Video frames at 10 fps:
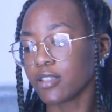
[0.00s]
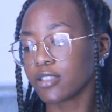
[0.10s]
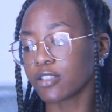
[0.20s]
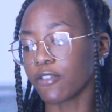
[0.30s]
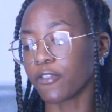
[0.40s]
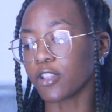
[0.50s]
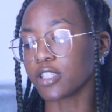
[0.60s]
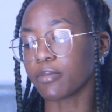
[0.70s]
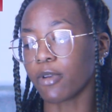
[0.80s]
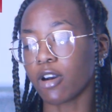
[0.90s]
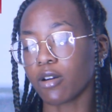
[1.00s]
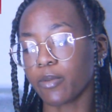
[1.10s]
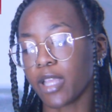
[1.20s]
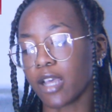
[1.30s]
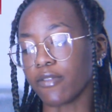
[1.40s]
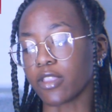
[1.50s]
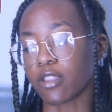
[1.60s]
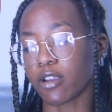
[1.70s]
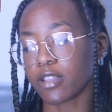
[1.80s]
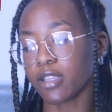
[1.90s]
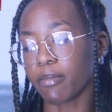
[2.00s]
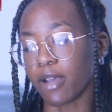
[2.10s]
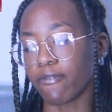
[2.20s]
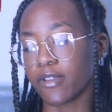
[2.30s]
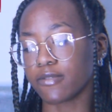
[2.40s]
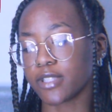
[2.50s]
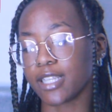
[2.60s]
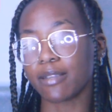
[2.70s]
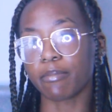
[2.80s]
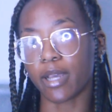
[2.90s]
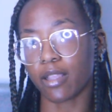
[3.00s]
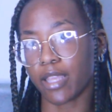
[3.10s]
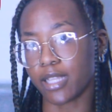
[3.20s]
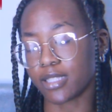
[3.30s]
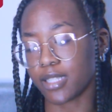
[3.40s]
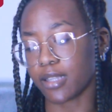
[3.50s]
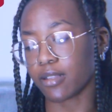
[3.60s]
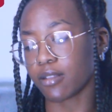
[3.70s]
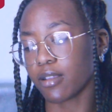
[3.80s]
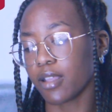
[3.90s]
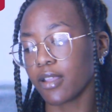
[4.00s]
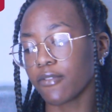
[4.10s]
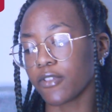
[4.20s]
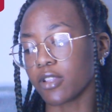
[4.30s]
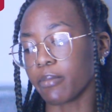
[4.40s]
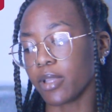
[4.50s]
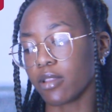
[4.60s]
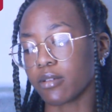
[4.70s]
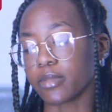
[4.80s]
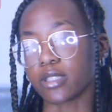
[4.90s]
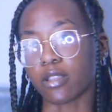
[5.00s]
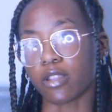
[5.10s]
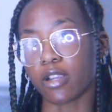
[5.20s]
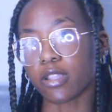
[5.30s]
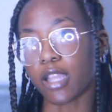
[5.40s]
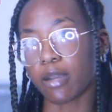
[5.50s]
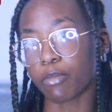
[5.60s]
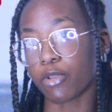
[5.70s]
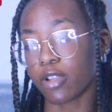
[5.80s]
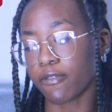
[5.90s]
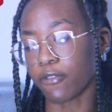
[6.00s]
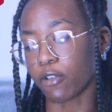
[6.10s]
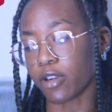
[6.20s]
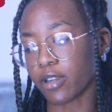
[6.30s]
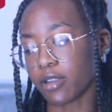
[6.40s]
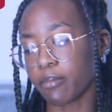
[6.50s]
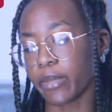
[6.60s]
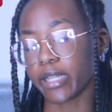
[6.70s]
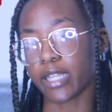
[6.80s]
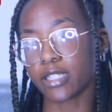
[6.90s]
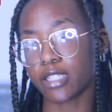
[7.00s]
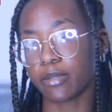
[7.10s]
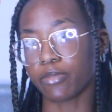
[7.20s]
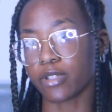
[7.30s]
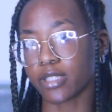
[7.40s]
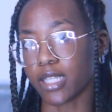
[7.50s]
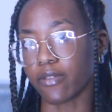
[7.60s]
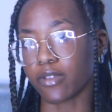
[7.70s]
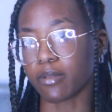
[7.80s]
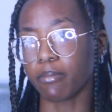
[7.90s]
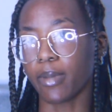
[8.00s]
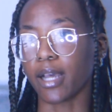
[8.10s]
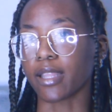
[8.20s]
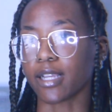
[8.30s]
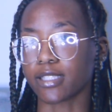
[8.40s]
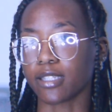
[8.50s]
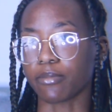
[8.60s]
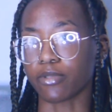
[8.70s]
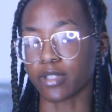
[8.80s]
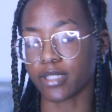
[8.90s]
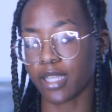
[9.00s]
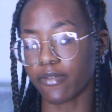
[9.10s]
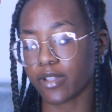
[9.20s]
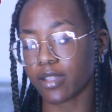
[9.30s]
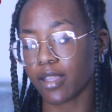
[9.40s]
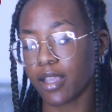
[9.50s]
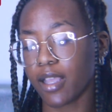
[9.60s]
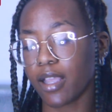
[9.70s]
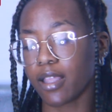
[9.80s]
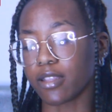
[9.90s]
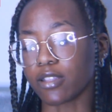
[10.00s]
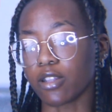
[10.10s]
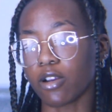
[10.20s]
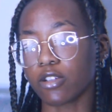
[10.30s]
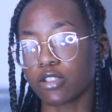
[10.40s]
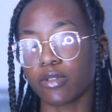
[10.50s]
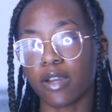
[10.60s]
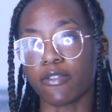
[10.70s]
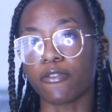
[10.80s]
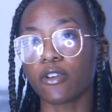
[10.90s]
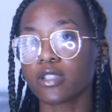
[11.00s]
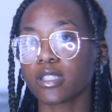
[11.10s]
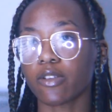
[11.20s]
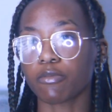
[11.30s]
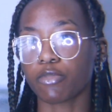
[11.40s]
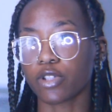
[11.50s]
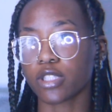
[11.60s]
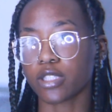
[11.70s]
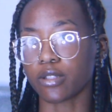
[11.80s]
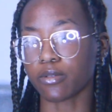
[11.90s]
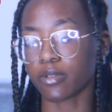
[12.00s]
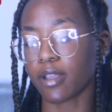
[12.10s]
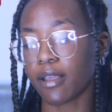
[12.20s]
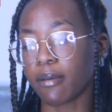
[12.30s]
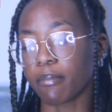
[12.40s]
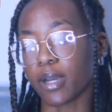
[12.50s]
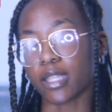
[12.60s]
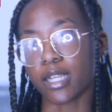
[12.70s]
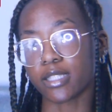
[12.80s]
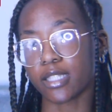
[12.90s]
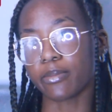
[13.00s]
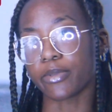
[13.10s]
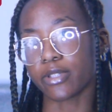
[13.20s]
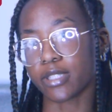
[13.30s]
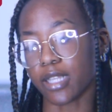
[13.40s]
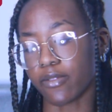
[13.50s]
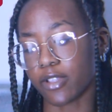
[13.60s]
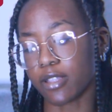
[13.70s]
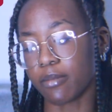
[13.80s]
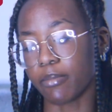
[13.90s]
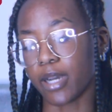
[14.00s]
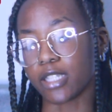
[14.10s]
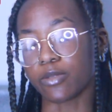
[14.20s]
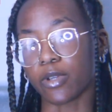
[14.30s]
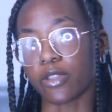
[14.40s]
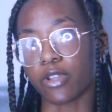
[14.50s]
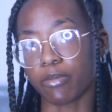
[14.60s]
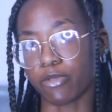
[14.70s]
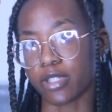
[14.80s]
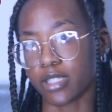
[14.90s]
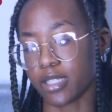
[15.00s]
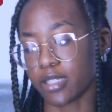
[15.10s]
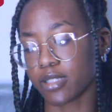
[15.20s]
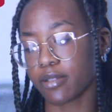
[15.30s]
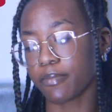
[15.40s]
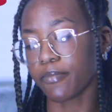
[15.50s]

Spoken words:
So for the small, we have a 30 by 15 by 18. For the medium, it's a 39.4 by 19.7 by 19.7. Then the large, we have a 47.2 by 19.7 by 23.6.